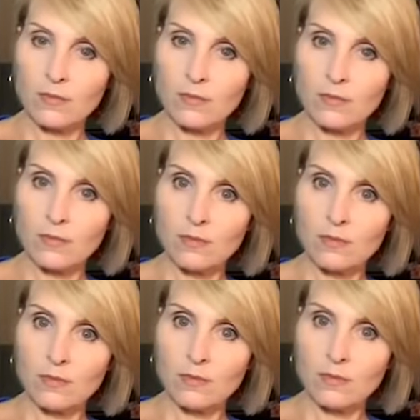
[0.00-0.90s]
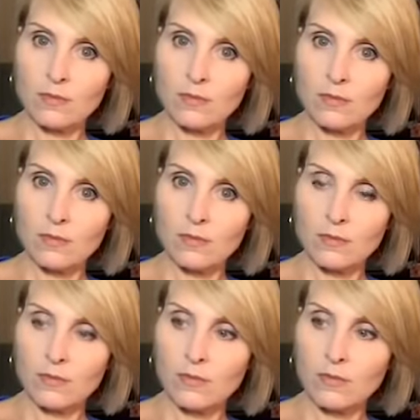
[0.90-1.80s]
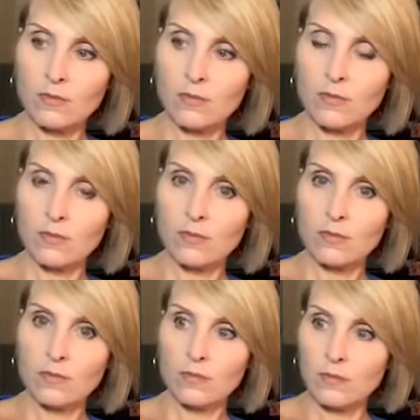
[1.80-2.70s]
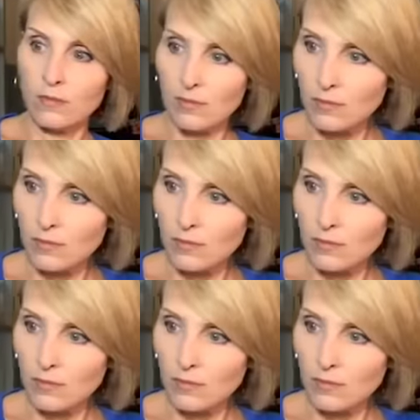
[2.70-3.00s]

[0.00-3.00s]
The person shown says nothing.